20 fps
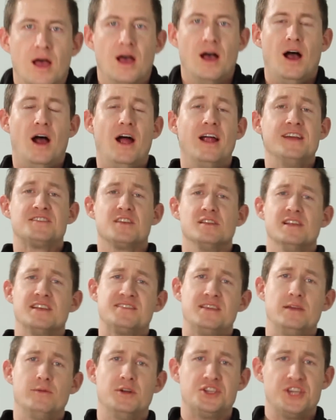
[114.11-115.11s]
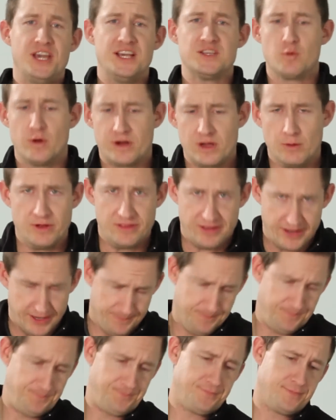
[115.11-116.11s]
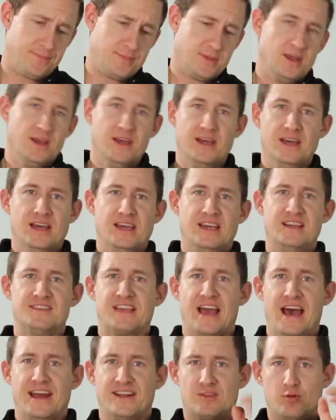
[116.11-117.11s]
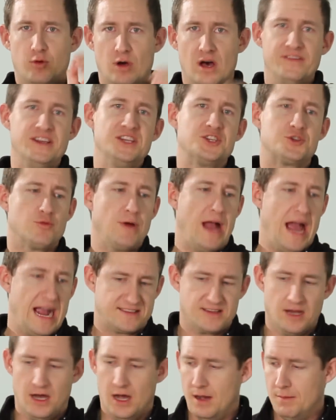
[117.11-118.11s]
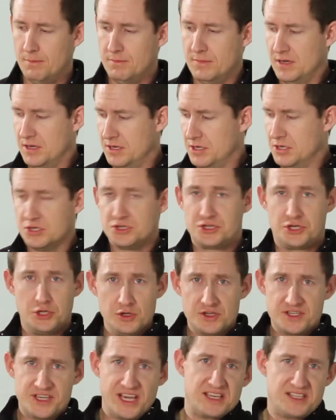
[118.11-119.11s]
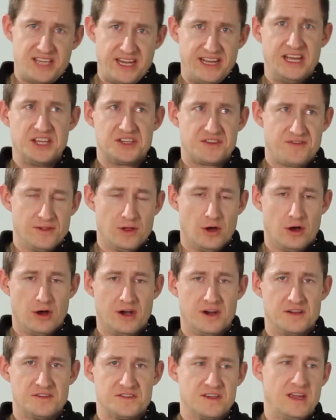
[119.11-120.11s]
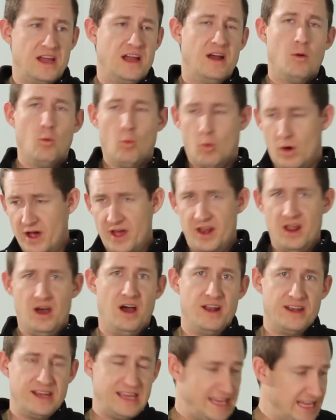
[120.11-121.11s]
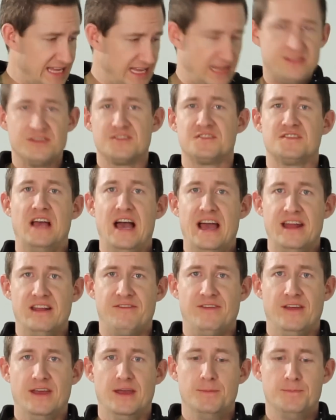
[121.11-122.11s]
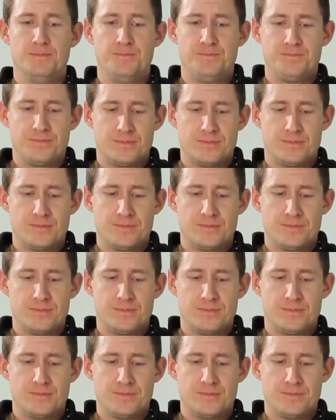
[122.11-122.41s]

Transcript: All right, so let's see what Jay's working with here. He's got a 12-inch rack tom, two 16-inch floors, one on either side of him,